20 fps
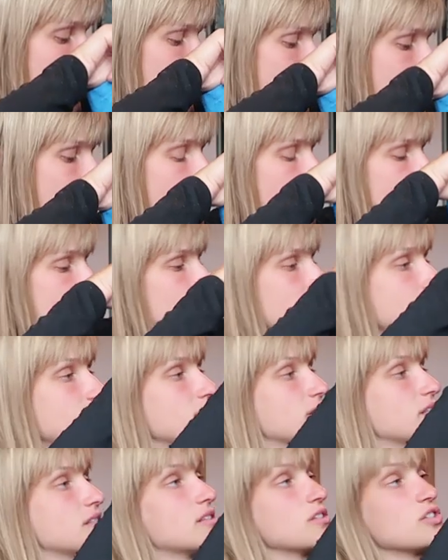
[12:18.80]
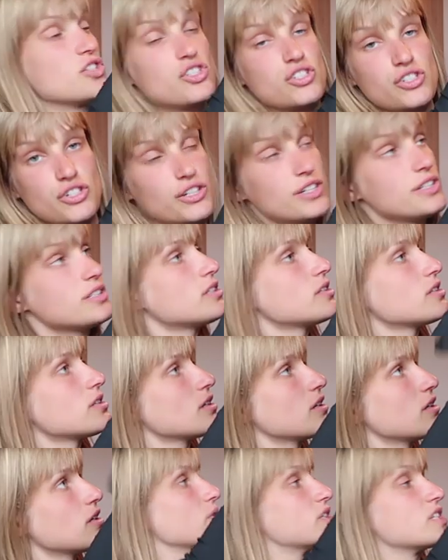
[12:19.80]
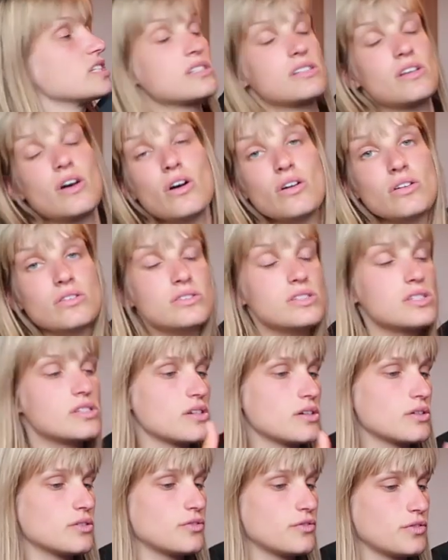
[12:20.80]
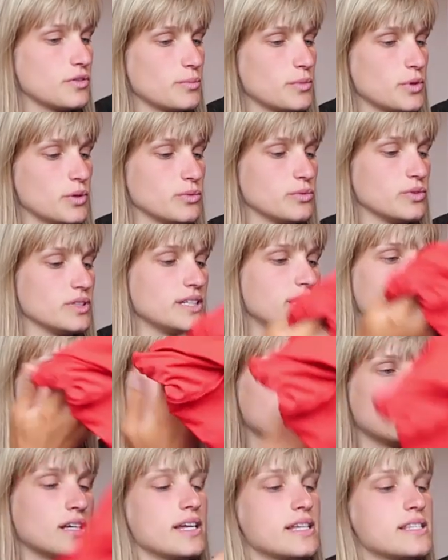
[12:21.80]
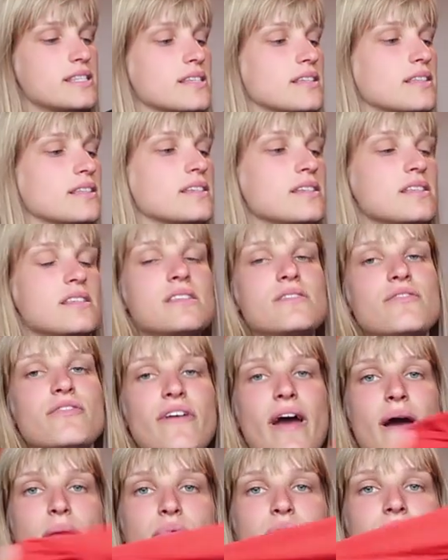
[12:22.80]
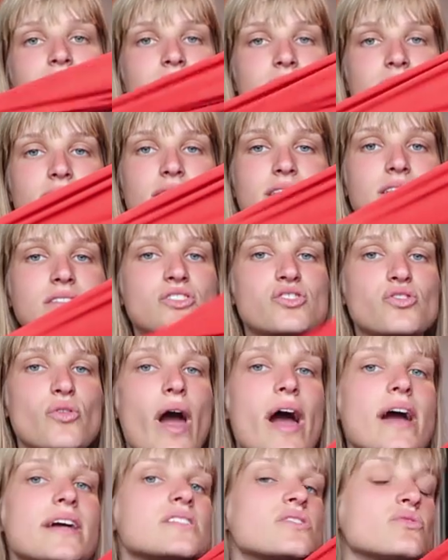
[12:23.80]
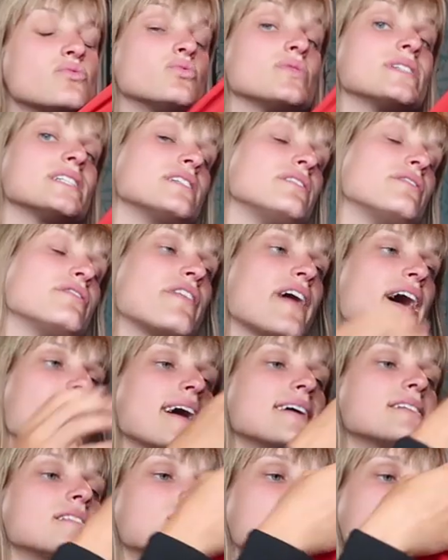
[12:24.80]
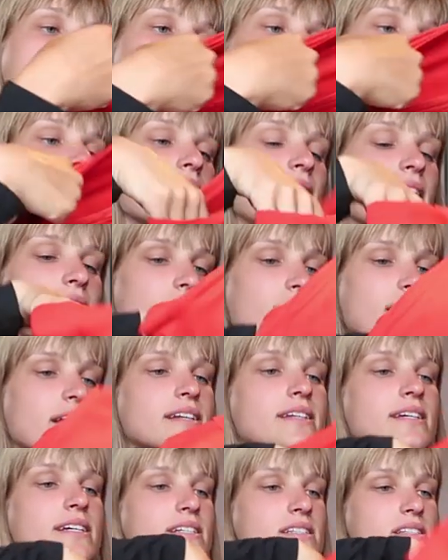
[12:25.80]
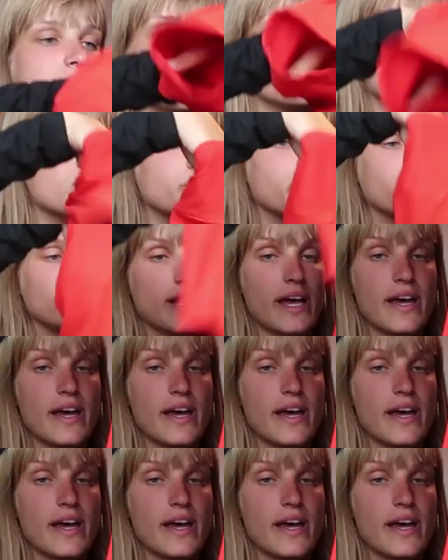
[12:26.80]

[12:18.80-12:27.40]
I have this shirt, which is also from Only. It's in this fabric that dries really fast, and it's super